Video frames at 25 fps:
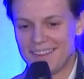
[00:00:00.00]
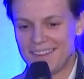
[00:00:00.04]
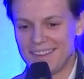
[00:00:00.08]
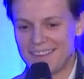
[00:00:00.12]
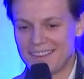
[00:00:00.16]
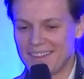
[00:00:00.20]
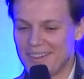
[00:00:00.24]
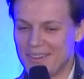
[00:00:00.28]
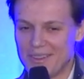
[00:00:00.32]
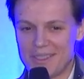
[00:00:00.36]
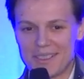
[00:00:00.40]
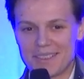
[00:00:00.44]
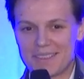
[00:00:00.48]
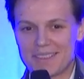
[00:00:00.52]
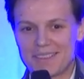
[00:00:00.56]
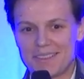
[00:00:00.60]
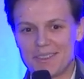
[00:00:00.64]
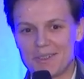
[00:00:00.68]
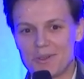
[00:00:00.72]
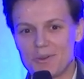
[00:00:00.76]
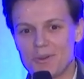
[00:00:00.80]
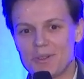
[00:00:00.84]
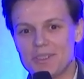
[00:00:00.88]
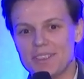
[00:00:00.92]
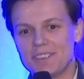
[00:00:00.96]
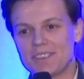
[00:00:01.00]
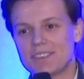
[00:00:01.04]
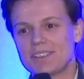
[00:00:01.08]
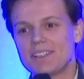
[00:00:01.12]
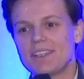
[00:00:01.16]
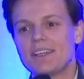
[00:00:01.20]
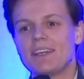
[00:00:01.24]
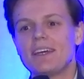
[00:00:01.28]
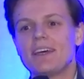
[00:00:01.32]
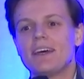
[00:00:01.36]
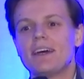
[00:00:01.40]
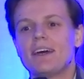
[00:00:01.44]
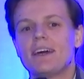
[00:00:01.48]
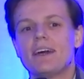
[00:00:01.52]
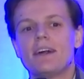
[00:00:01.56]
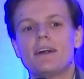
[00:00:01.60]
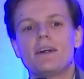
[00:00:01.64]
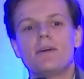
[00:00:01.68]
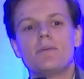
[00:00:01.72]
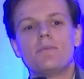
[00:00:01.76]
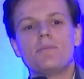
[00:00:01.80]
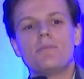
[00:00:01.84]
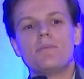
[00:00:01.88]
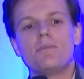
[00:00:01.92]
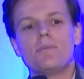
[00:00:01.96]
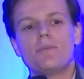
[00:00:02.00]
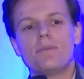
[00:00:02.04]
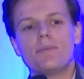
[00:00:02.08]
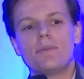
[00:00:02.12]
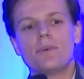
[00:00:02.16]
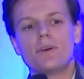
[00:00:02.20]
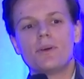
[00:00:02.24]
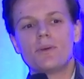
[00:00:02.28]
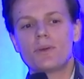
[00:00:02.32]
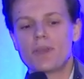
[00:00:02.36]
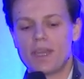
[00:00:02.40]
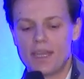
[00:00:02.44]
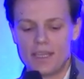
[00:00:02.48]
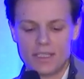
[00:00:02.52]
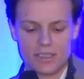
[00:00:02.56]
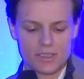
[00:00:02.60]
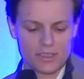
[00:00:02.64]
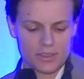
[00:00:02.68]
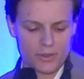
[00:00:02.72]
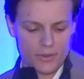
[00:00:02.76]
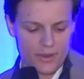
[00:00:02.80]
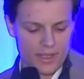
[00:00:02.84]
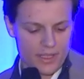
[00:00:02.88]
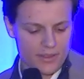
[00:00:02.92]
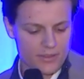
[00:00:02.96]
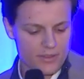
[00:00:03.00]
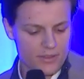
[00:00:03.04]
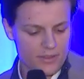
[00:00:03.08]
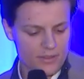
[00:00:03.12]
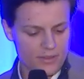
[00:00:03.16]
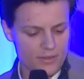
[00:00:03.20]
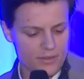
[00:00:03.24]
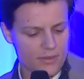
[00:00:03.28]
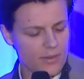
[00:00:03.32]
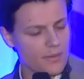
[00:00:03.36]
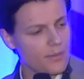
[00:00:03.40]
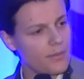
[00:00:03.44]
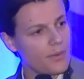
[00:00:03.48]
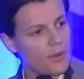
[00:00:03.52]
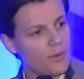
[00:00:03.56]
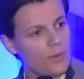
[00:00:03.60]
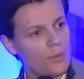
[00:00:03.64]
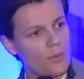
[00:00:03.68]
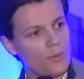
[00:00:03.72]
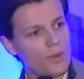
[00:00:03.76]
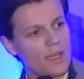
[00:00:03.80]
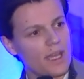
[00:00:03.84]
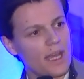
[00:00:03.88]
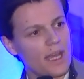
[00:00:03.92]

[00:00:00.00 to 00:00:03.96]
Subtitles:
No, it's no worries. Okay, so that we